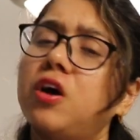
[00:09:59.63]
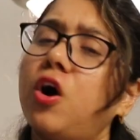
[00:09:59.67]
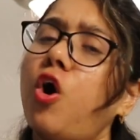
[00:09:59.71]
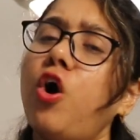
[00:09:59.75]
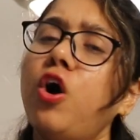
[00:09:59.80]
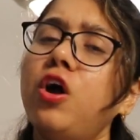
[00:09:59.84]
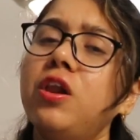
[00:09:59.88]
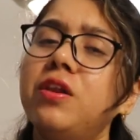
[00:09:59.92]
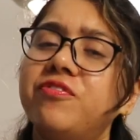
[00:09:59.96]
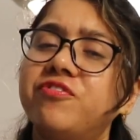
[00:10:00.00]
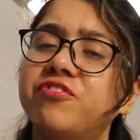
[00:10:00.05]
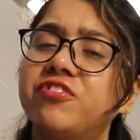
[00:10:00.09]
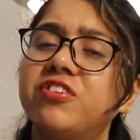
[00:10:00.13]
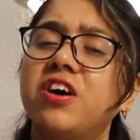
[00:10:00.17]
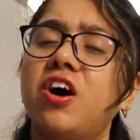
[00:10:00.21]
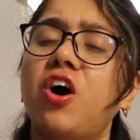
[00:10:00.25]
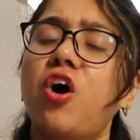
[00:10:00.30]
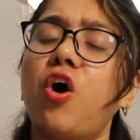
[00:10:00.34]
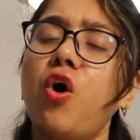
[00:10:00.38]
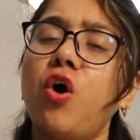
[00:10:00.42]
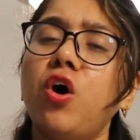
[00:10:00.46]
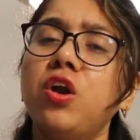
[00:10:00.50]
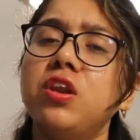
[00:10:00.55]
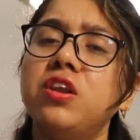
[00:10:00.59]
All
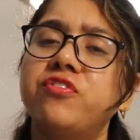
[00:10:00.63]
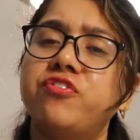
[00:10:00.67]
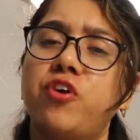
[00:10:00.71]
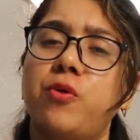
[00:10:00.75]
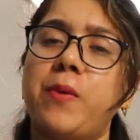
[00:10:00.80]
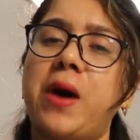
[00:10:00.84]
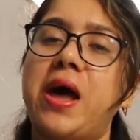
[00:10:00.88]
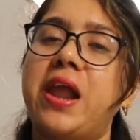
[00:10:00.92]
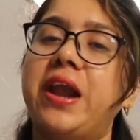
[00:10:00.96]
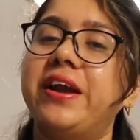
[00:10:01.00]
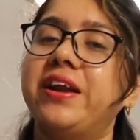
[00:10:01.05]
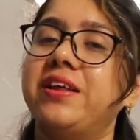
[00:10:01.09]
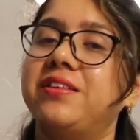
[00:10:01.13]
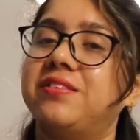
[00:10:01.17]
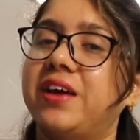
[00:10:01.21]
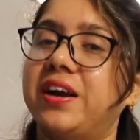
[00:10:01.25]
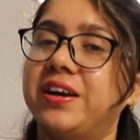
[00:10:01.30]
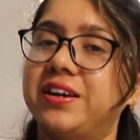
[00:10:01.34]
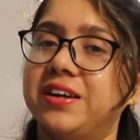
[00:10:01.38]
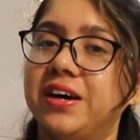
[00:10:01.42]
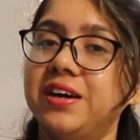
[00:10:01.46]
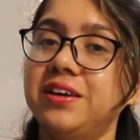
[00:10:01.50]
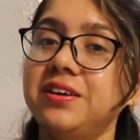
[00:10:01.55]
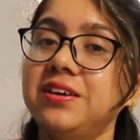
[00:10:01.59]
the formalities are
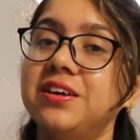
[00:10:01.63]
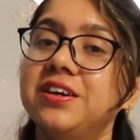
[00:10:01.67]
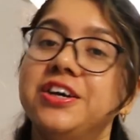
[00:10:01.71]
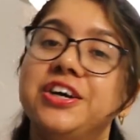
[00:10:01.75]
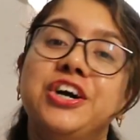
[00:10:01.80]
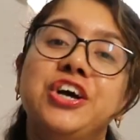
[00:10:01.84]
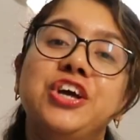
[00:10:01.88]
done.